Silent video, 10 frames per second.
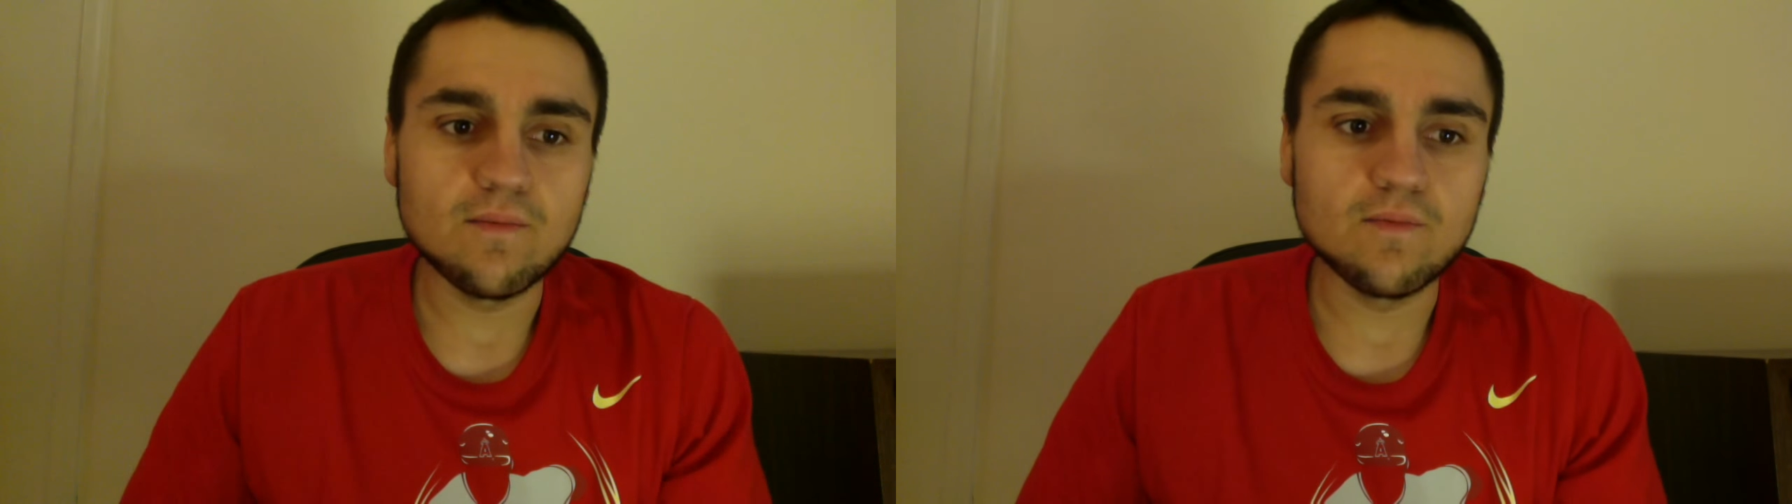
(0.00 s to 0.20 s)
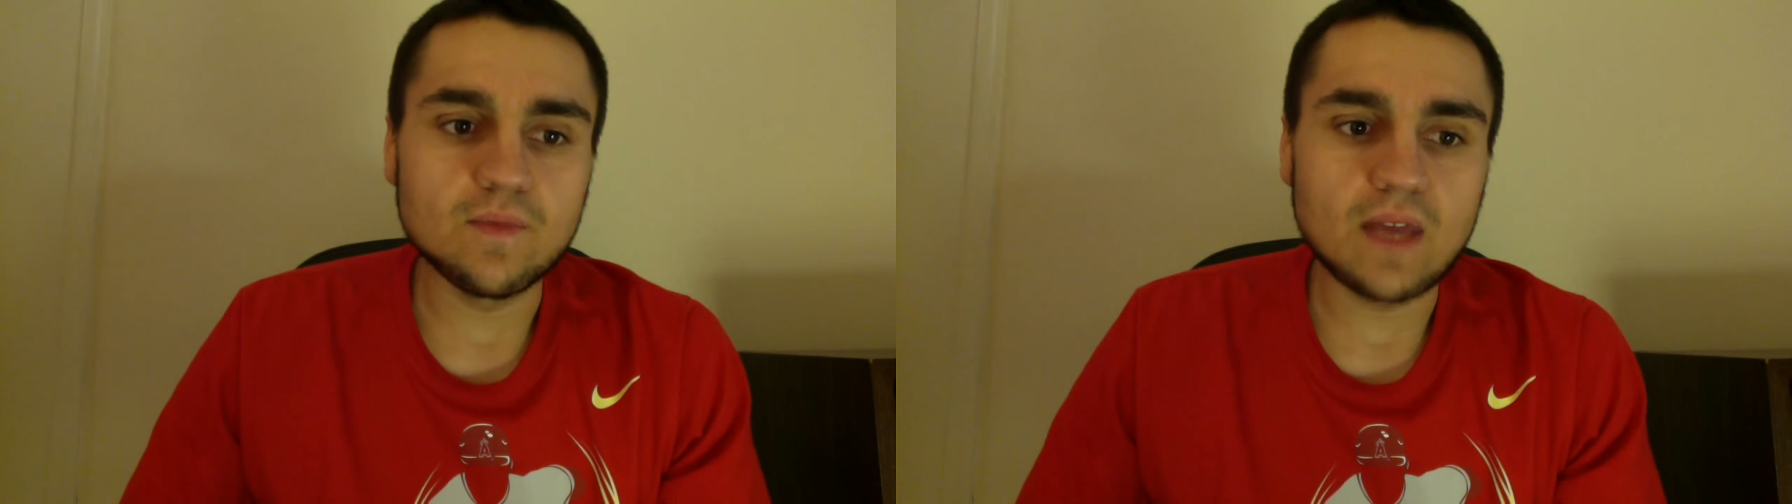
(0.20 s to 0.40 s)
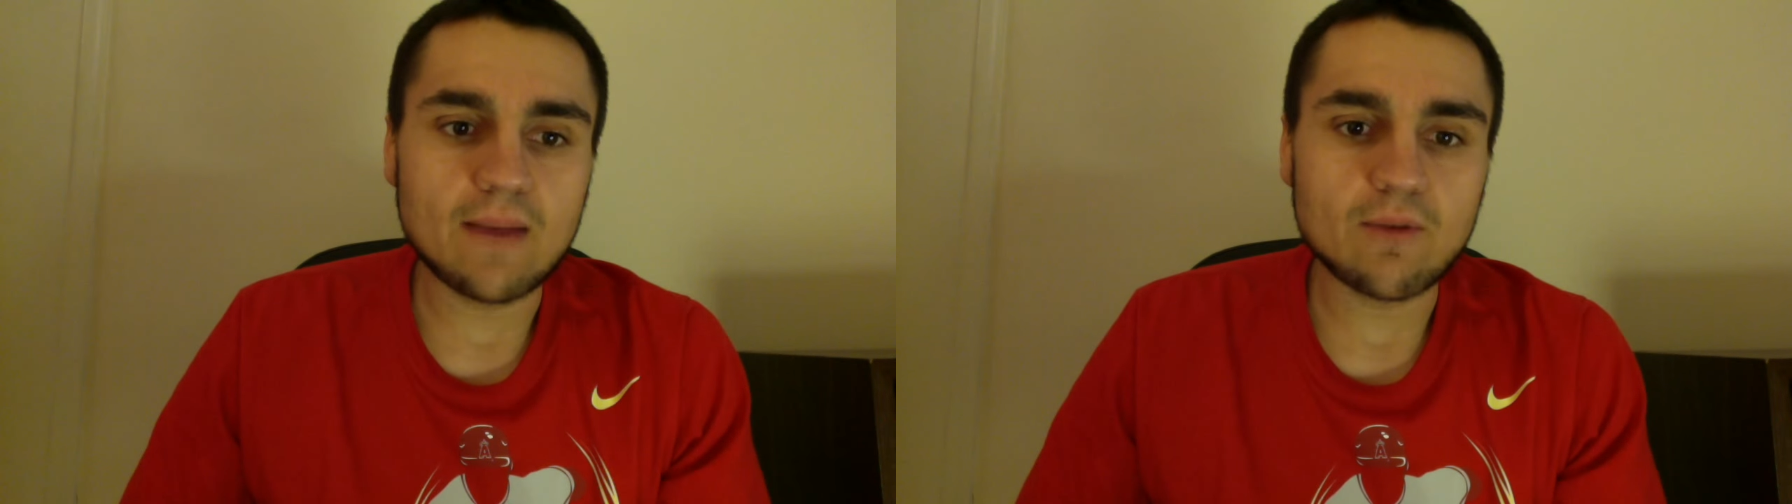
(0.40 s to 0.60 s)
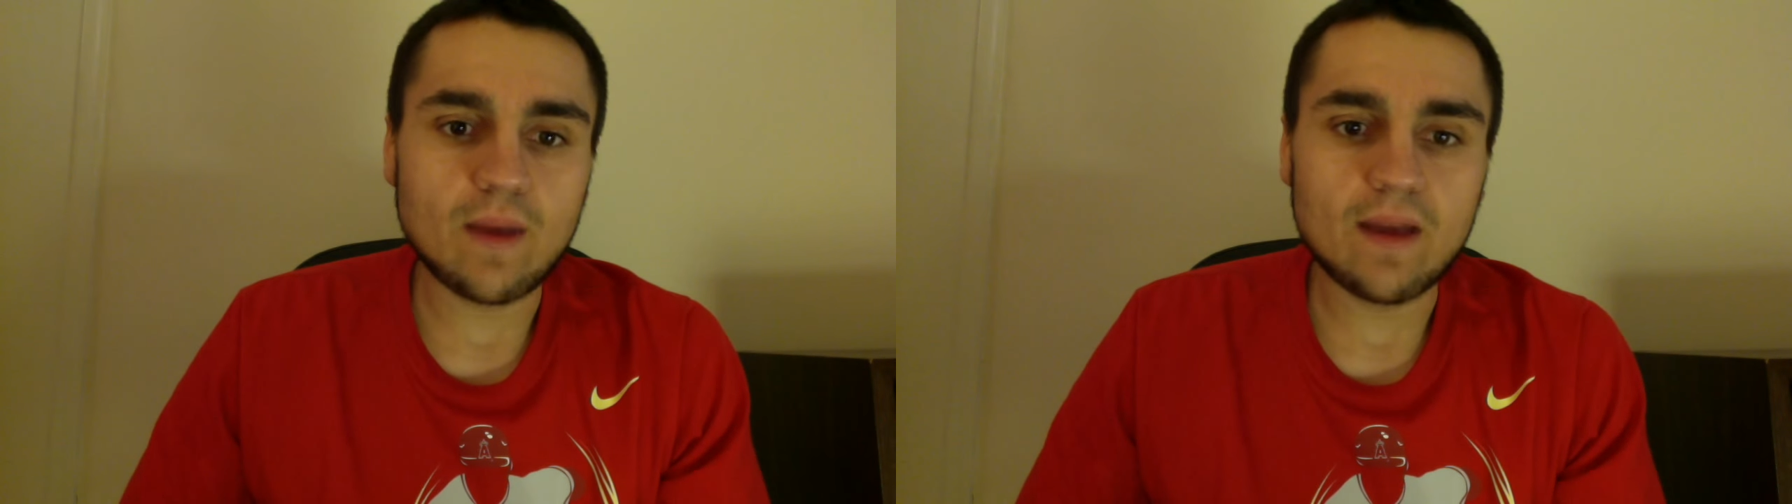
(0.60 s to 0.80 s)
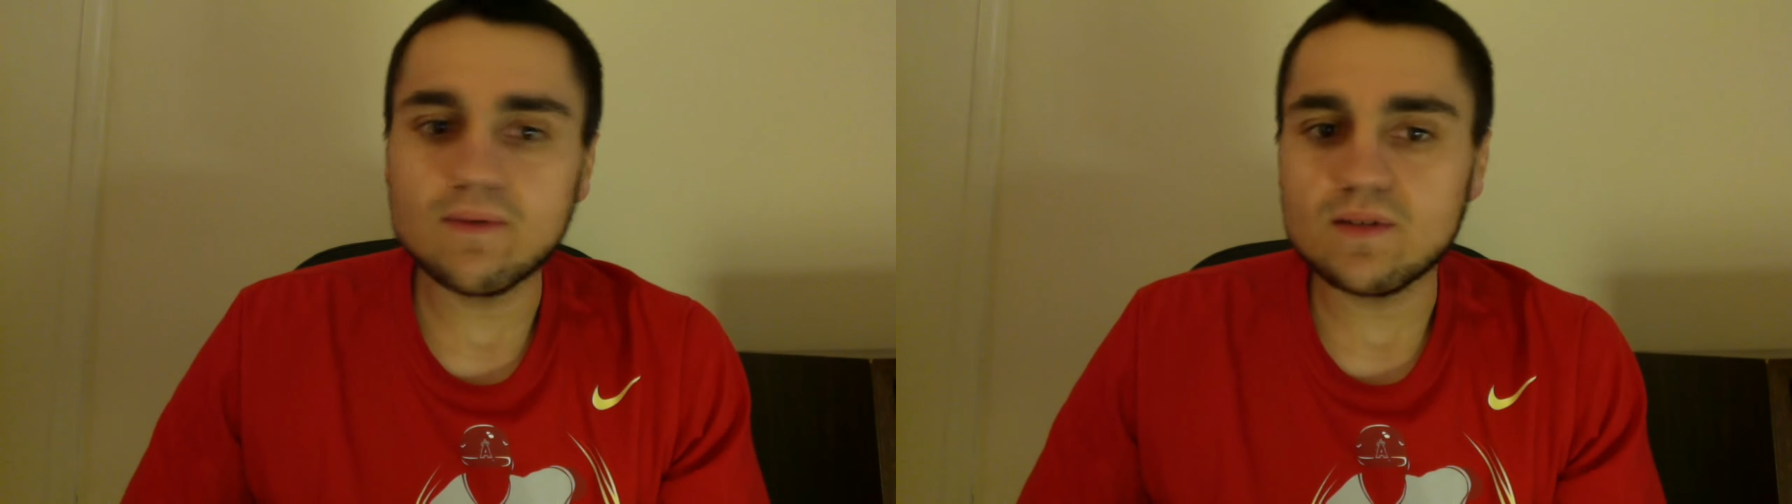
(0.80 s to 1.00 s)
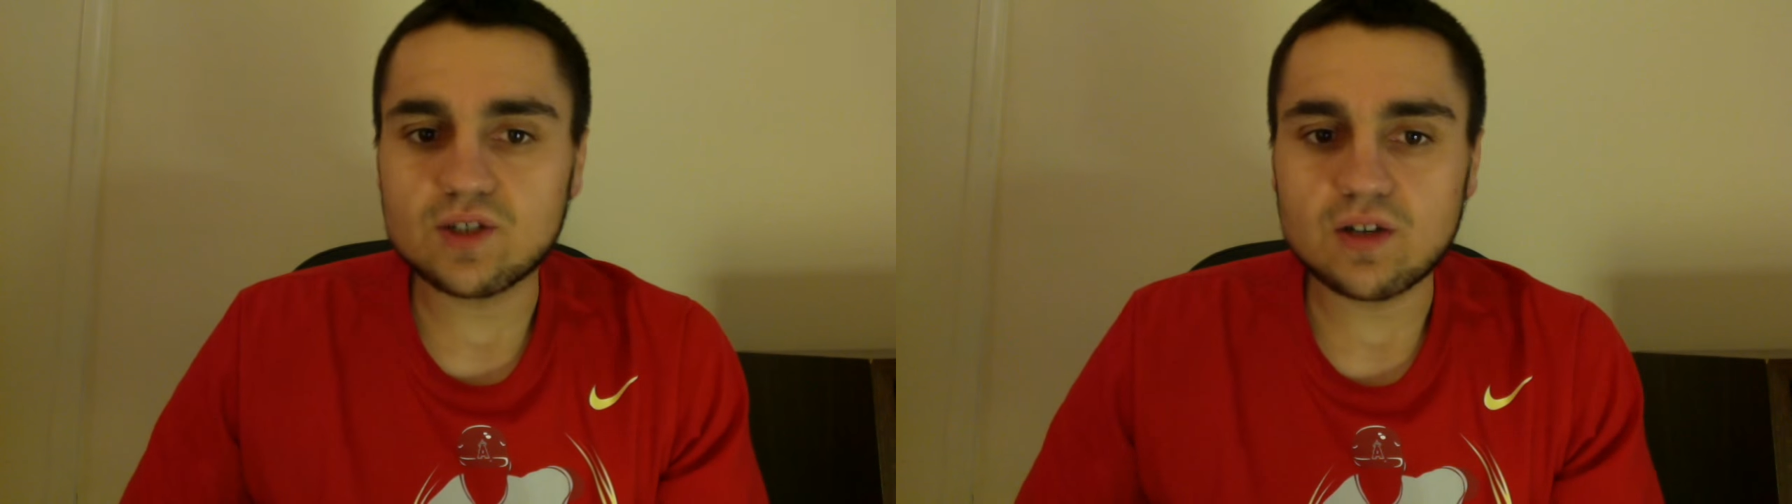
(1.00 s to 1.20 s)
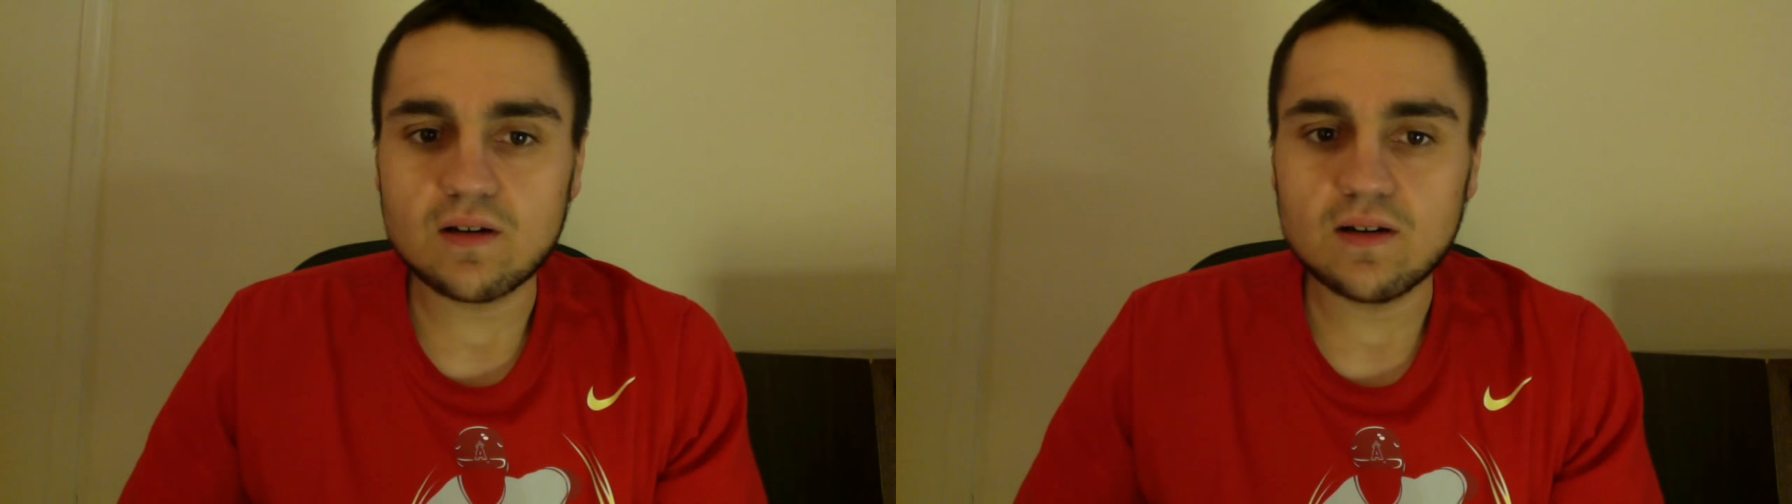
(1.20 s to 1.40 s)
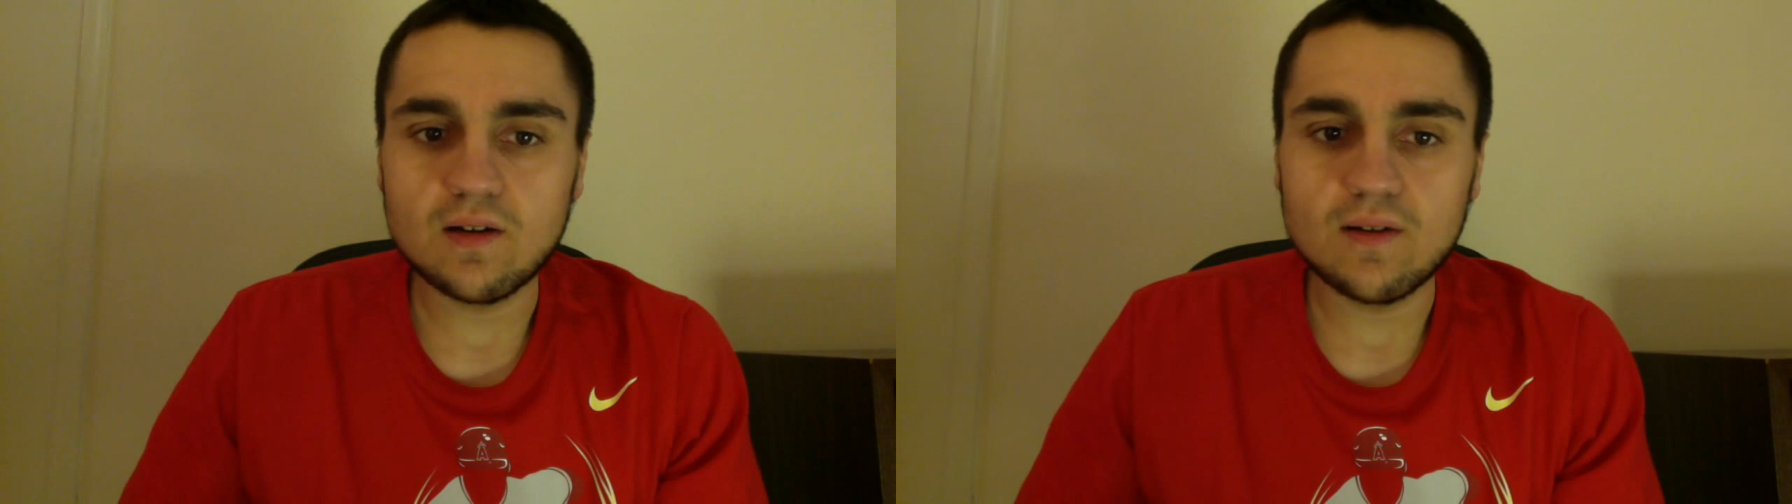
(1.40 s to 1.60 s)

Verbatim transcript: Cameron Maybin this year, you know,